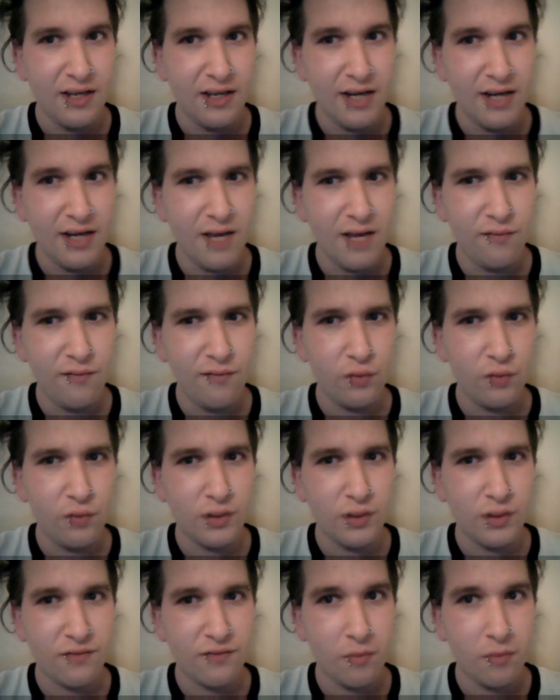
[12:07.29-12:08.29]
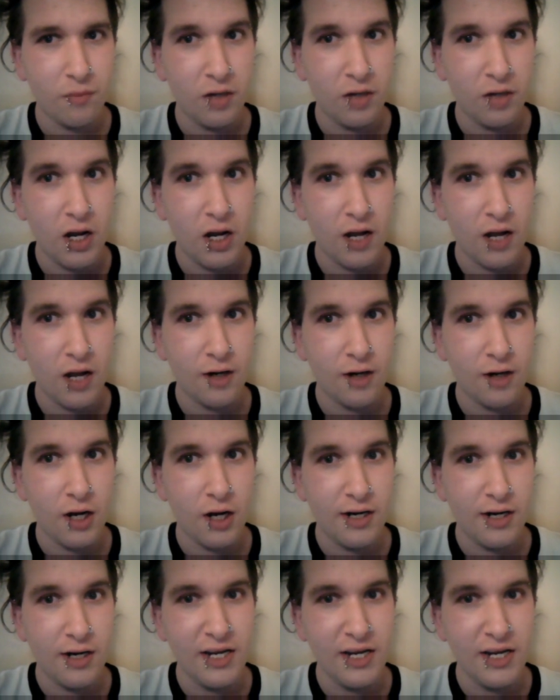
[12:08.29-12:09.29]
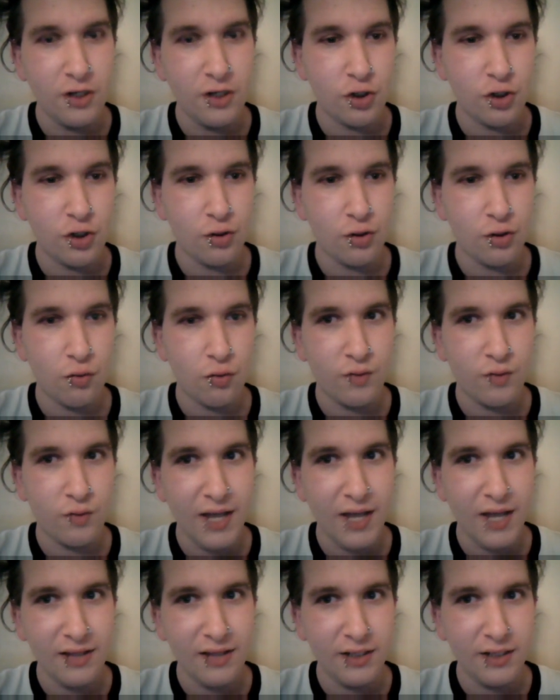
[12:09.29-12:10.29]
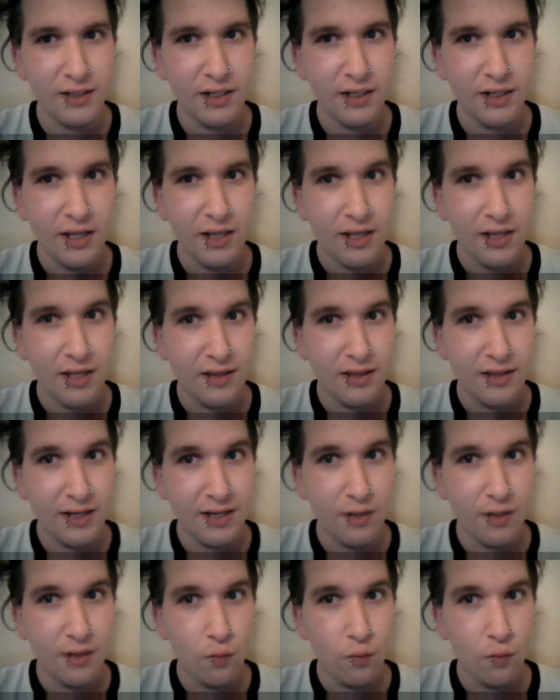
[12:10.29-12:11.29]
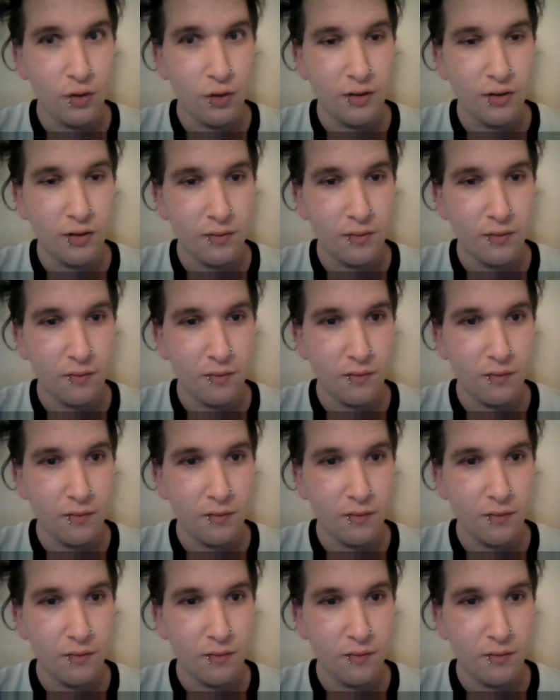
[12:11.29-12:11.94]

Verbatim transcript: an influence from God on nature or reality, then it would